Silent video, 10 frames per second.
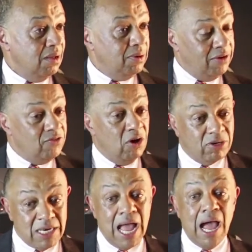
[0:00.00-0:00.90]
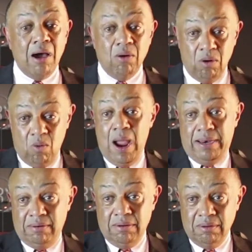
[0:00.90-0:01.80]
But if not now,
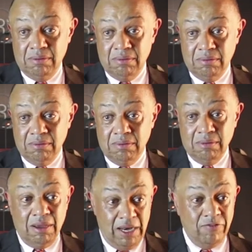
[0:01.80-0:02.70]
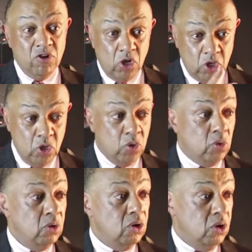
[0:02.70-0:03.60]
when? And if not you,
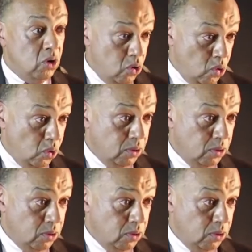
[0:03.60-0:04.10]
who?